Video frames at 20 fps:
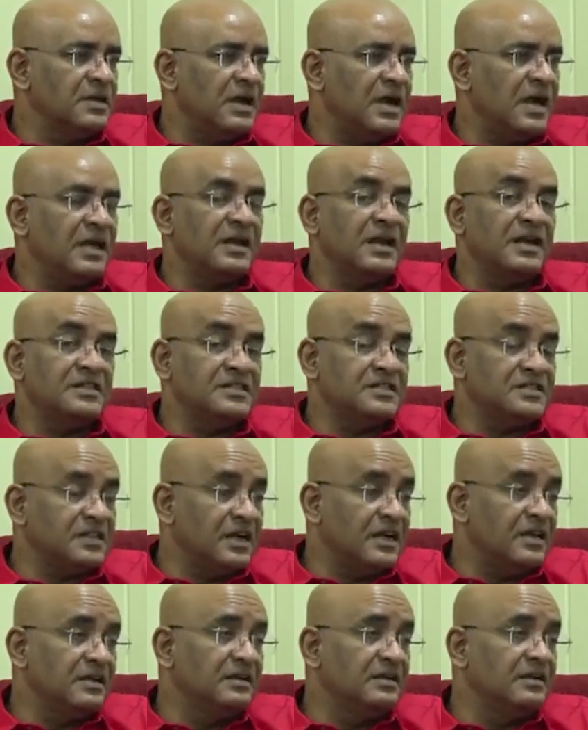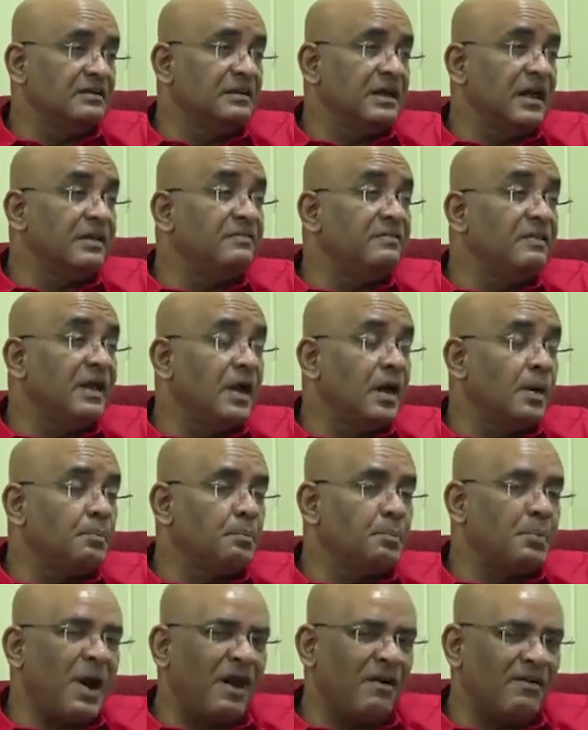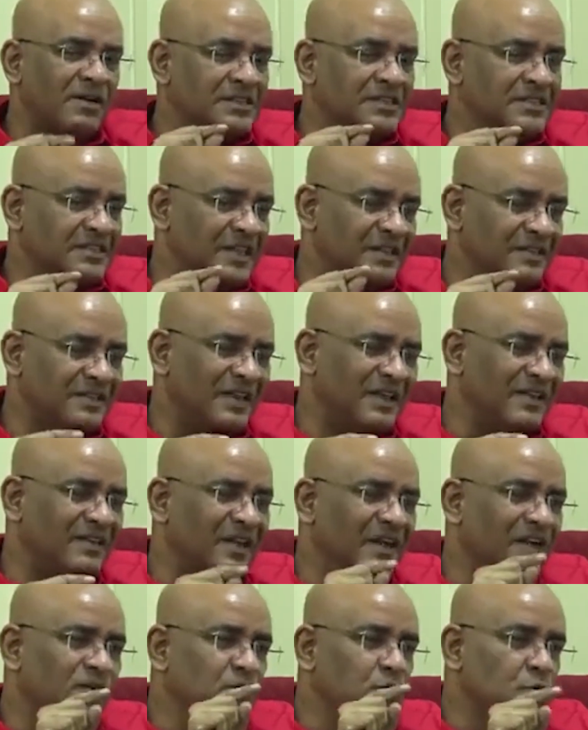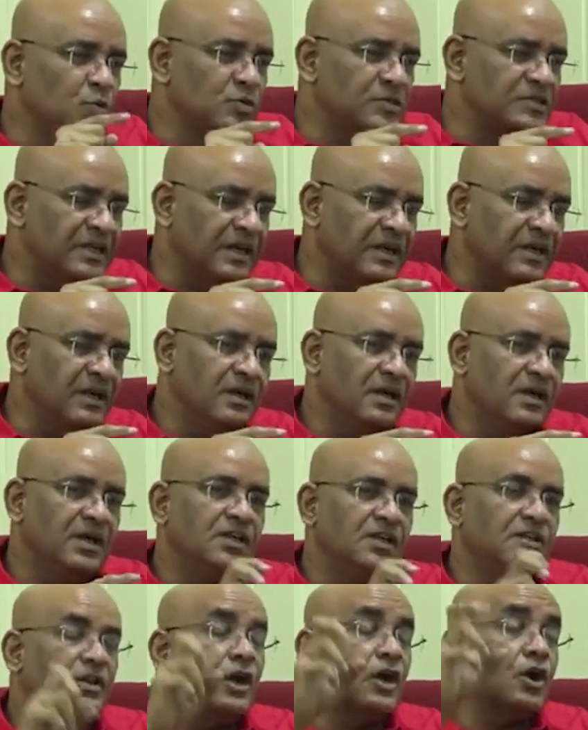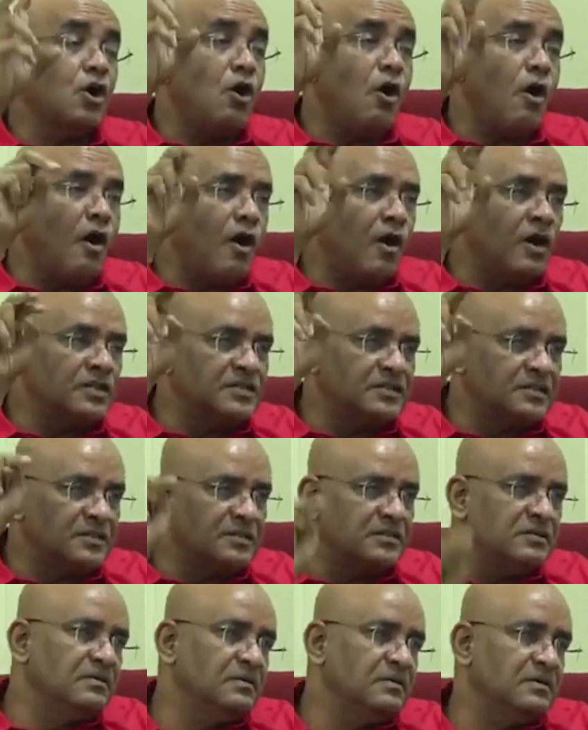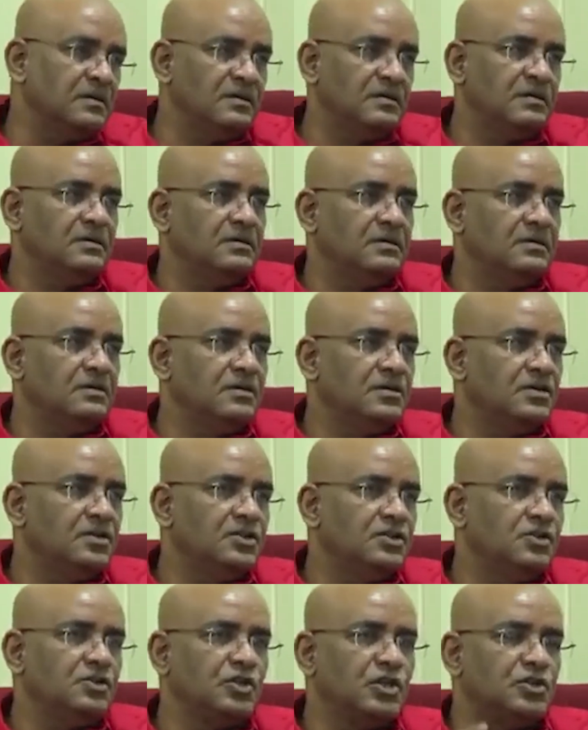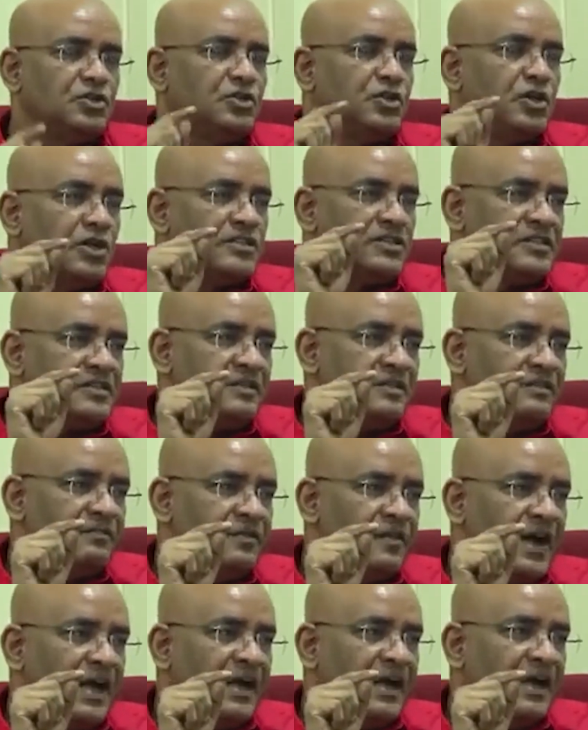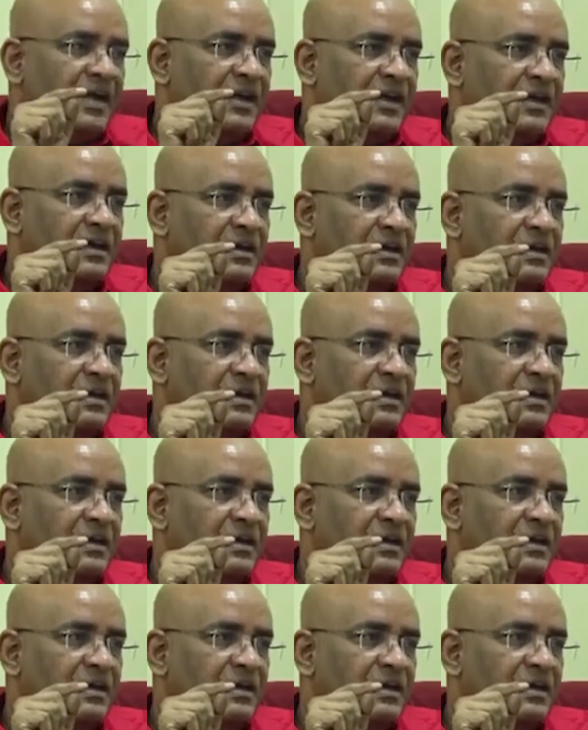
And I said that they're parasitic. They're using the cause to justify